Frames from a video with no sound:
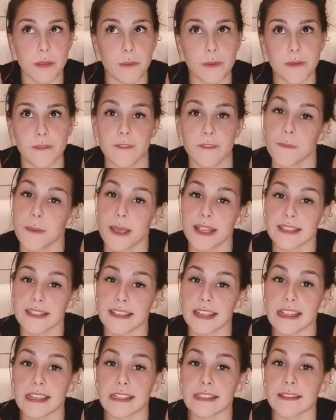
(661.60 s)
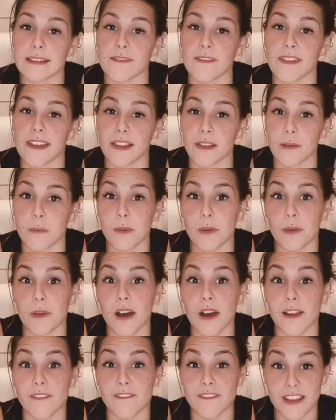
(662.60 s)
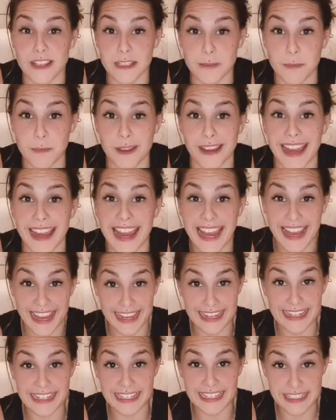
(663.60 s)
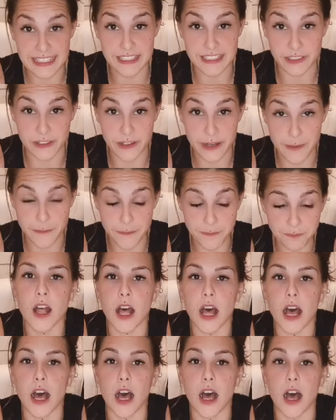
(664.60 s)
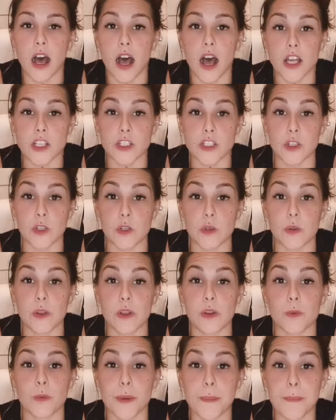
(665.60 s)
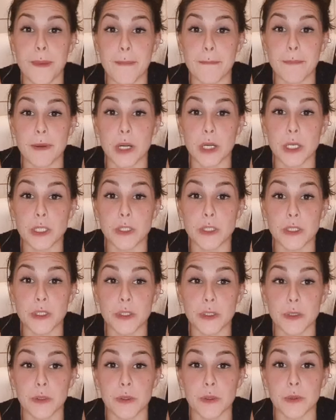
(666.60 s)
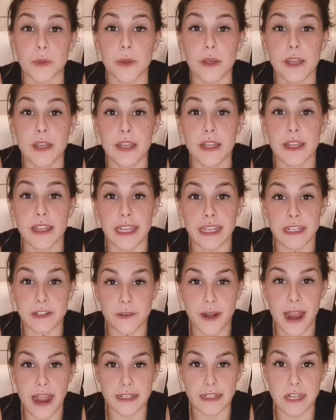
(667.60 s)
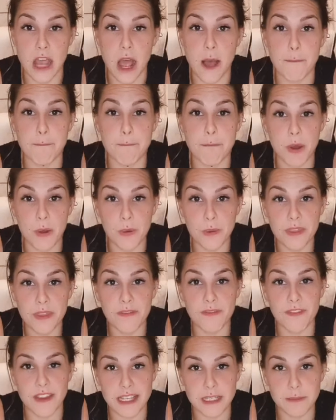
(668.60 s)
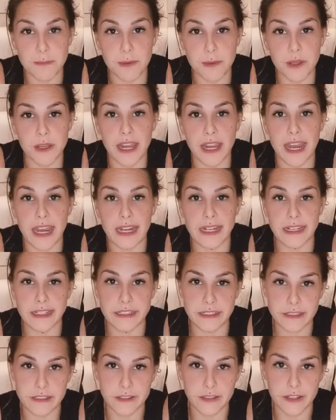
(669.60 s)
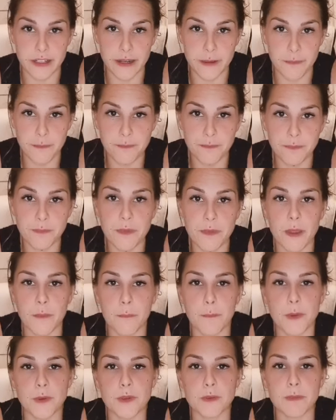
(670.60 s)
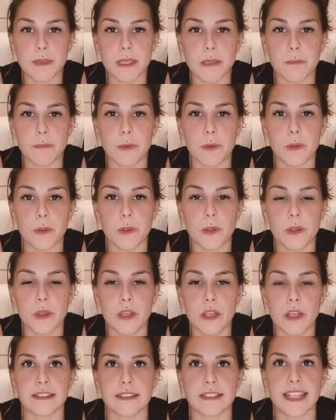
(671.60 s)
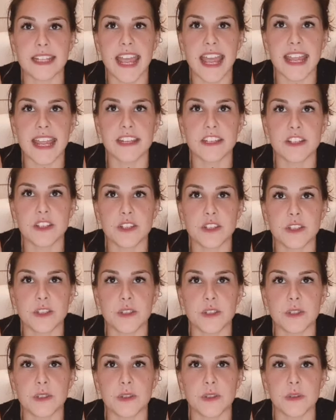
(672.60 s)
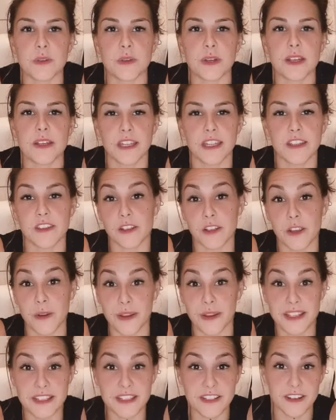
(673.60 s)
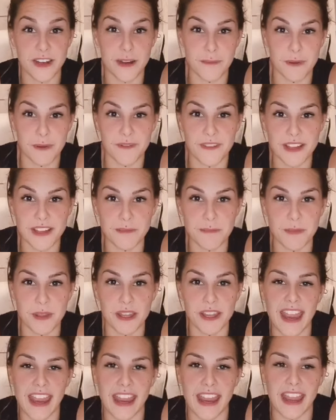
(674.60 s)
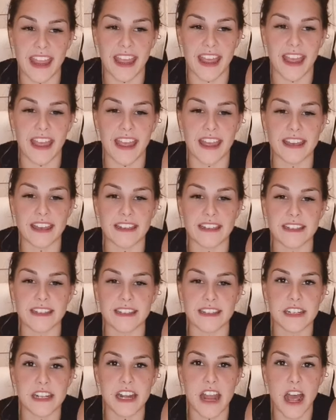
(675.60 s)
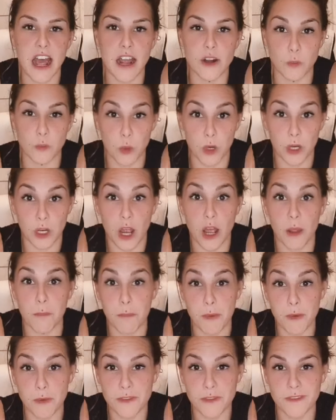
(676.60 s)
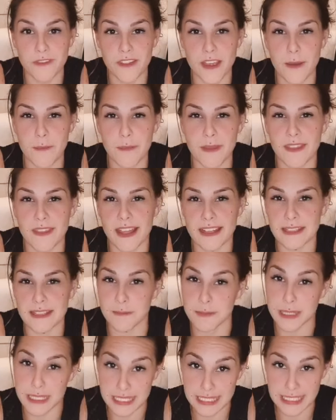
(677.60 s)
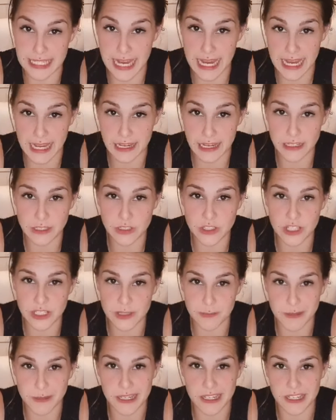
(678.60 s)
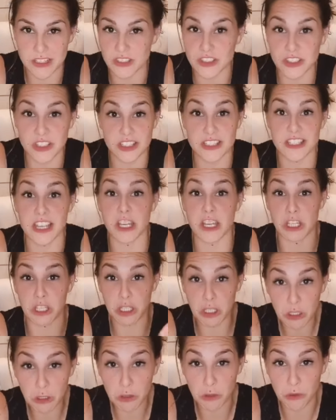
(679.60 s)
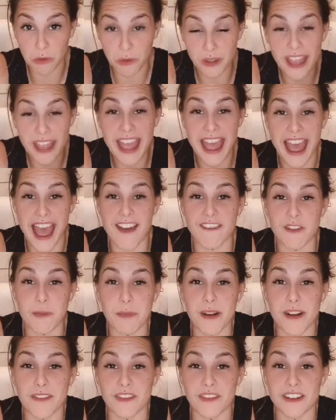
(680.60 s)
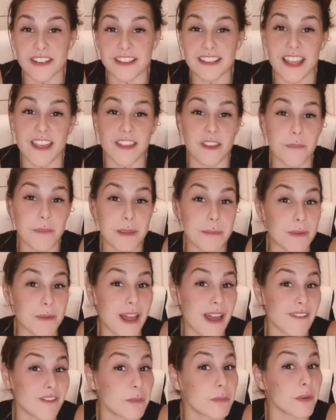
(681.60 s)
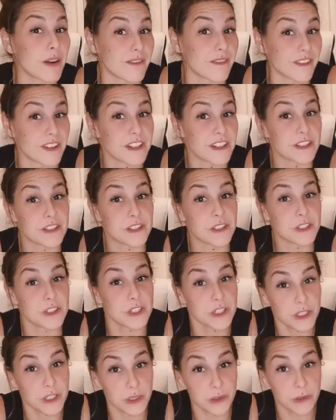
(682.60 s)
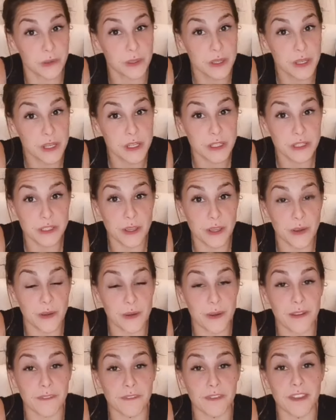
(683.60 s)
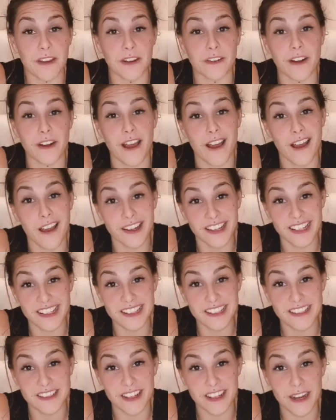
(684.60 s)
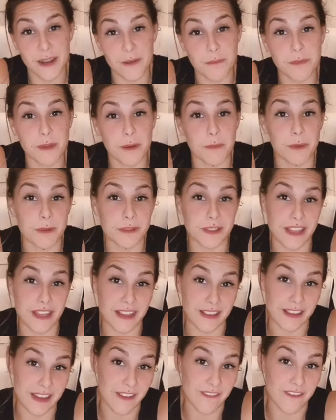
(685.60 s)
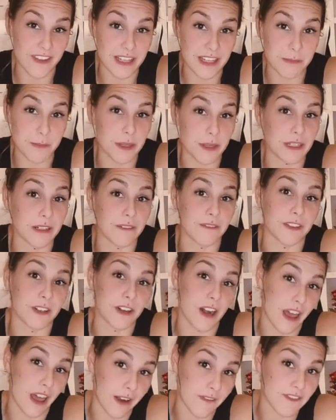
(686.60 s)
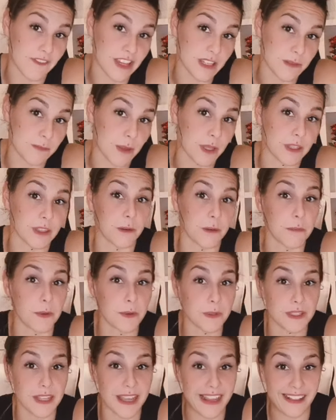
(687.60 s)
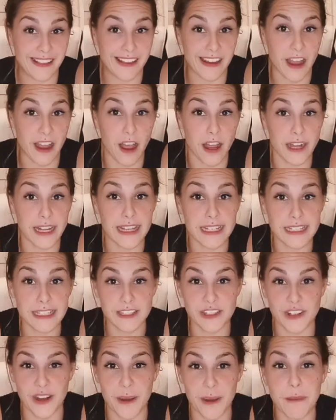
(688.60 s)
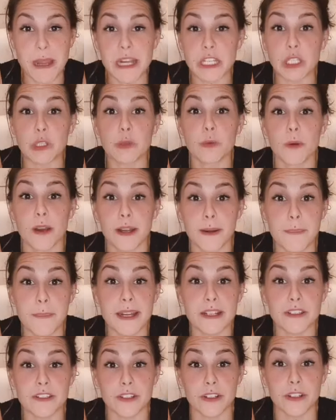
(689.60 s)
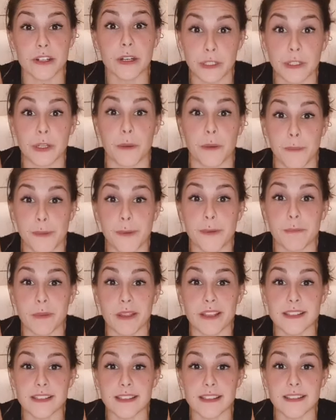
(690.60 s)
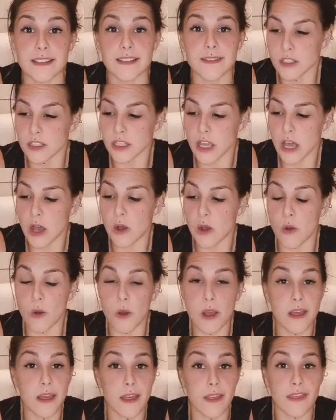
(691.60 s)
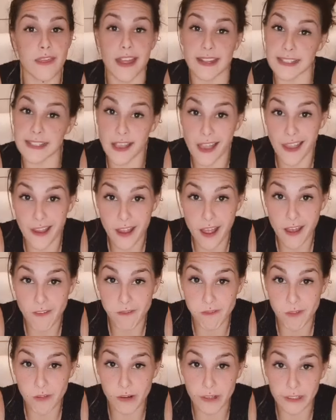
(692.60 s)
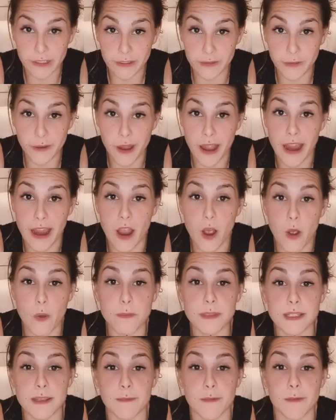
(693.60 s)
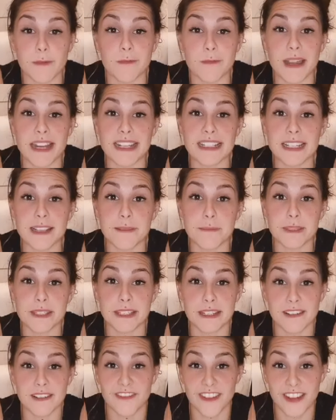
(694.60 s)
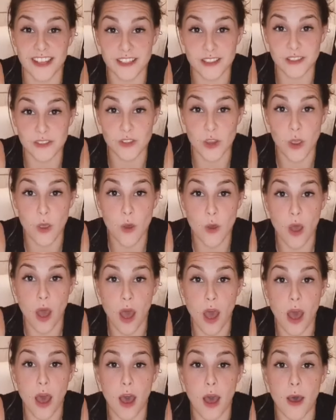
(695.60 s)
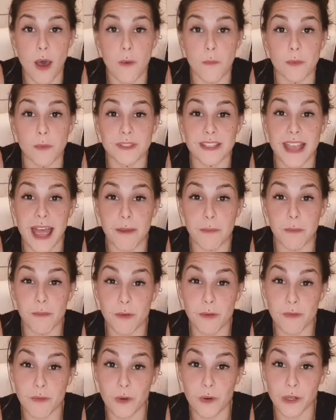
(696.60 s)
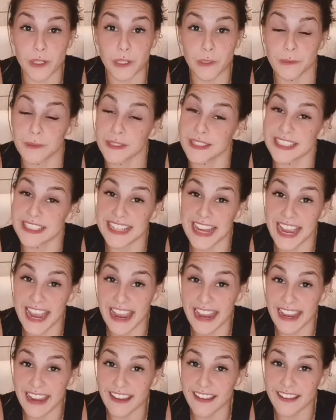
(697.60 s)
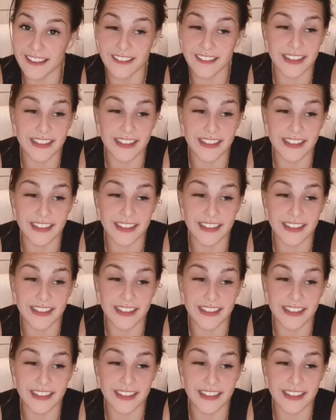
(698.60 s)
one of the best things available on Facebook and Instagram. Also, remember to interact on both Facebook and Instagram. Most people tend to either go Instagram or Facebook and not work on both of them, and that's a mistake, just because just like you have a preference, other people have a preference too. So if they're not on Instagram, they're most likely on Facebook, and if they're not on Facebook, they're most likely on Instagram, and you want to make sure you're in both places. So that's all I got for you. I hope some of my tips and advice was helpful for you today.